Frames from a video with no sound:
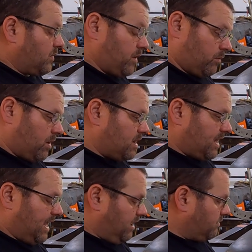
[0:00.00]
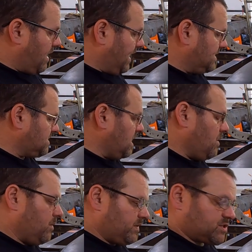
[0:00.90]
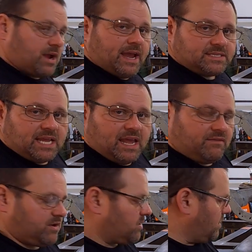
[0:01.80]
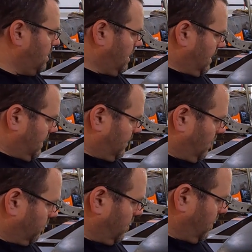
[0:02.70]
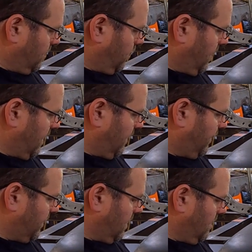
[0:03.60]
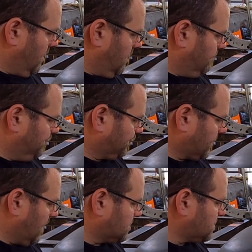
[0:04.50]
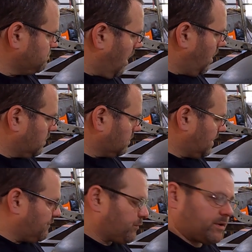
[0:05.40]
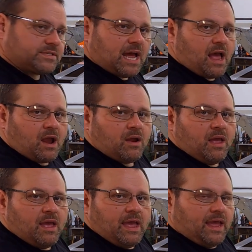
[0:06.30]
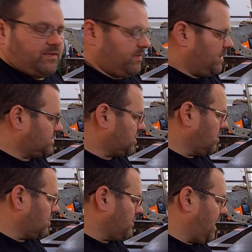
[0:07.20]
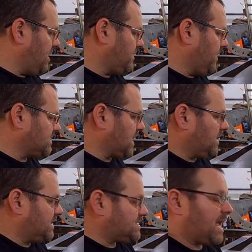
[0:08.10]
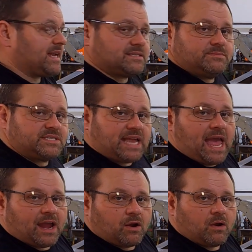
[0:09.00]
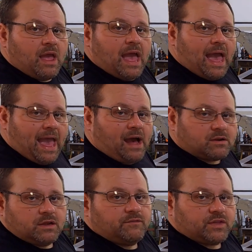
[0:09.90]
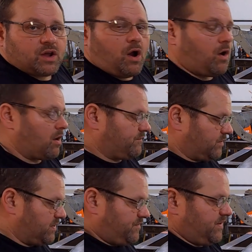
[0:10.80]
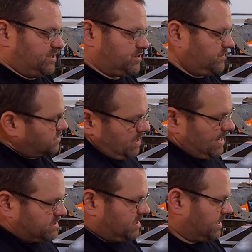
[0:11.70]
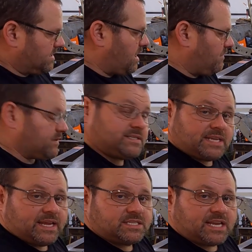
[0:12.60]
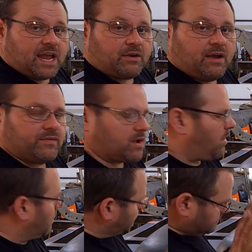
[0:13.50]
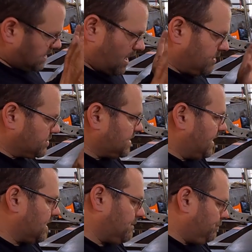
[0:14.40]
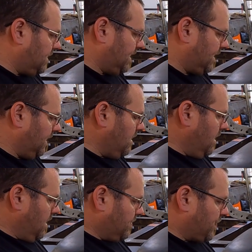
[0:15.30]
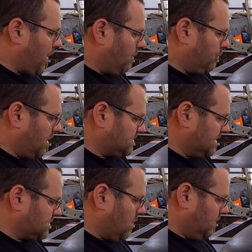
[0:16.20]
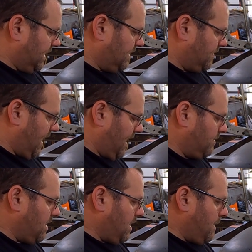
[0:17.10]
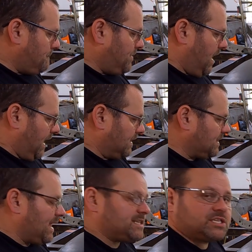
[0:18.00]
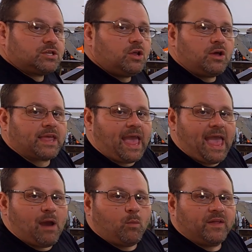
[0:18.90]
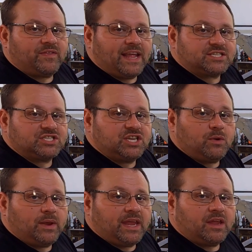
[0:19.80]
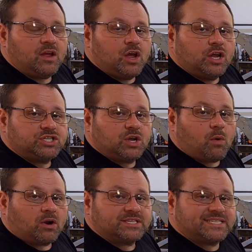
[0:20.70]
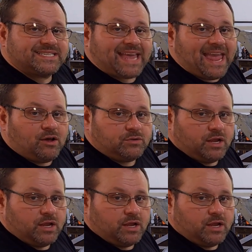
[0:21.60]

or they'll run a heat race when the track's heavier, and they'll run with a smaller left rear tire. And then they'll turn around and they'll say, let's take some stagger out of the car for the feature. The track's slicking off, let's take stagger out of the car. I understand completely the thought process going into that. But let's look at what that's doing to our scale